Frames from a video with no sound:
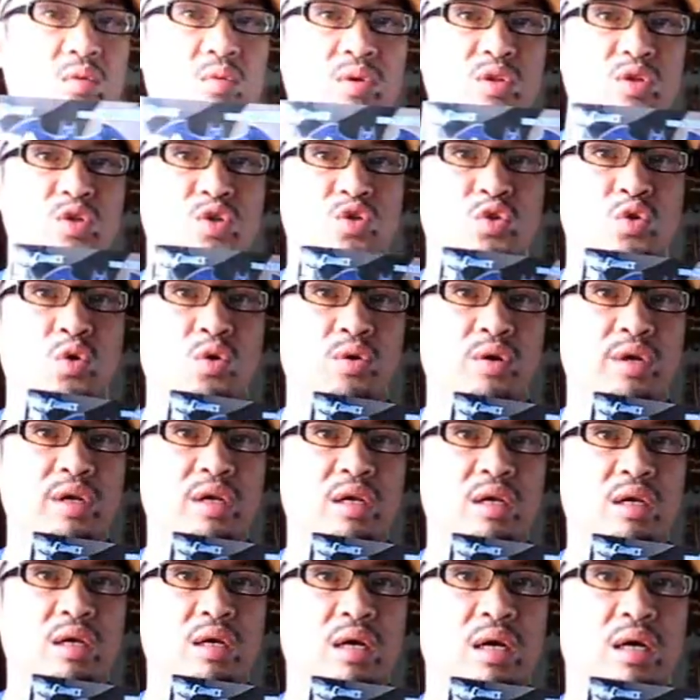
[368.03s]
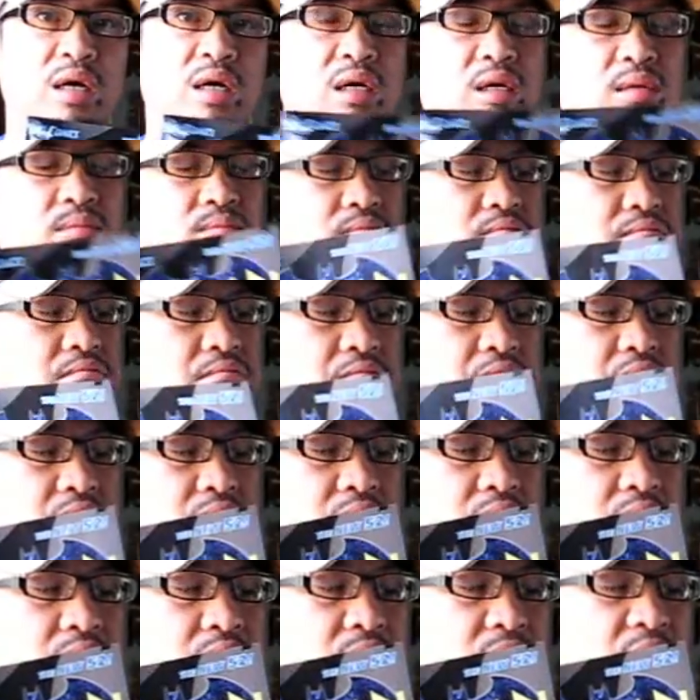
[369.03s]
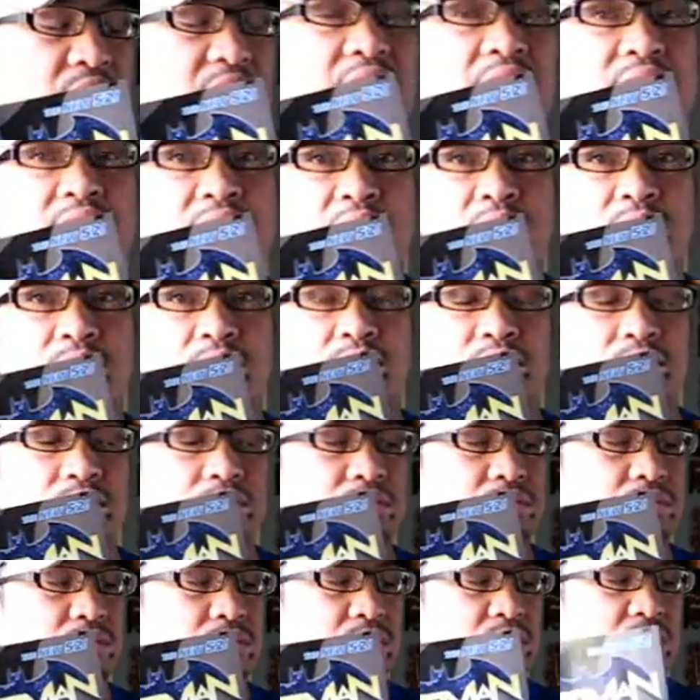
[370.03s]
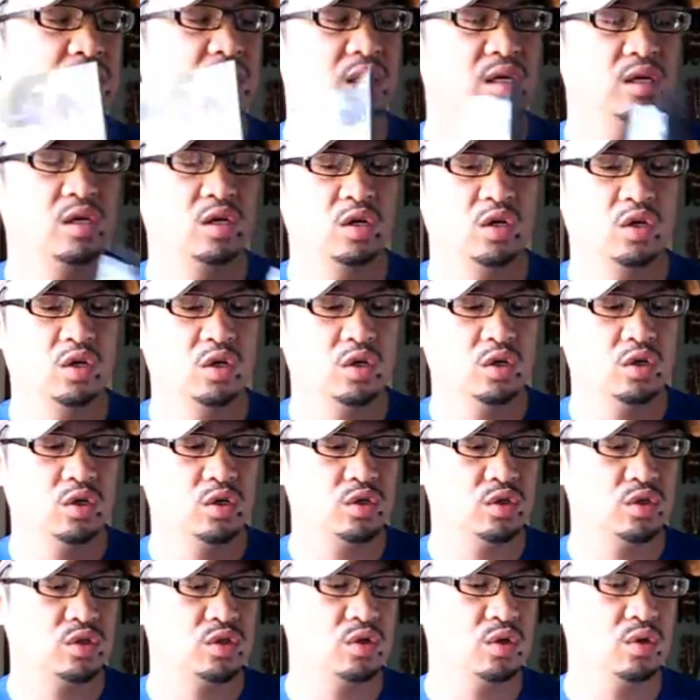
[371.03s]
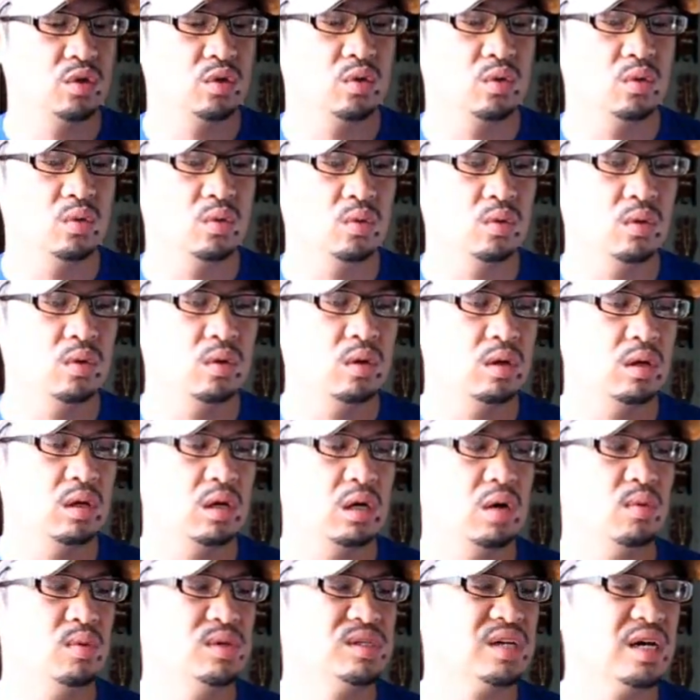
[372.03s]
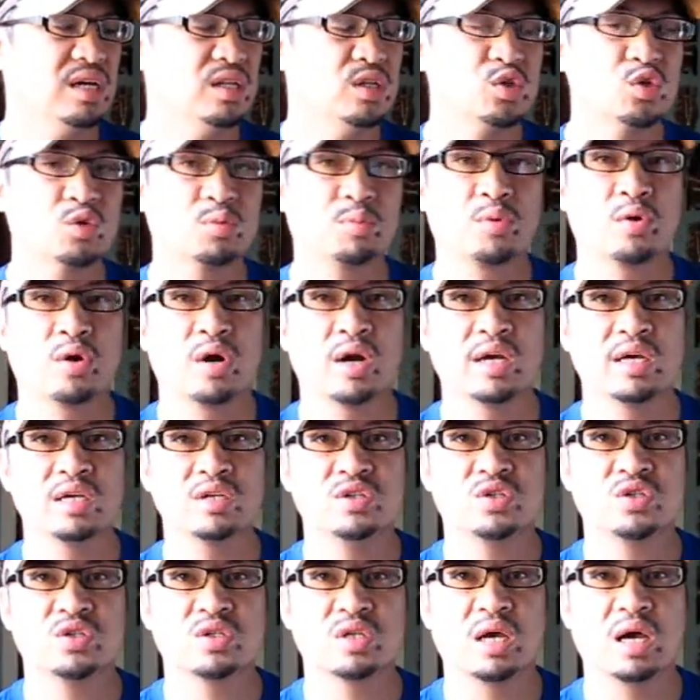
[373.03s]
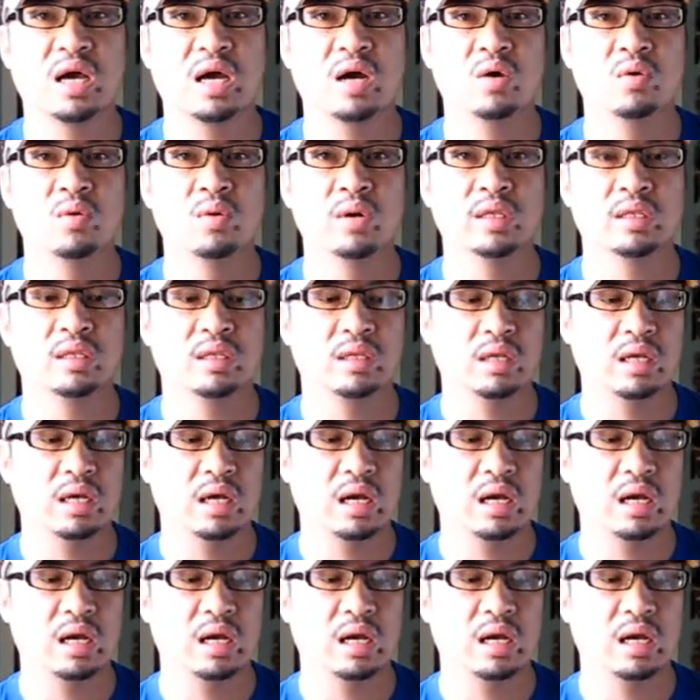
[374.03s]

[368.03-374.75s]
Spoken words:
with the story, I like it. So I was kind of surprised how it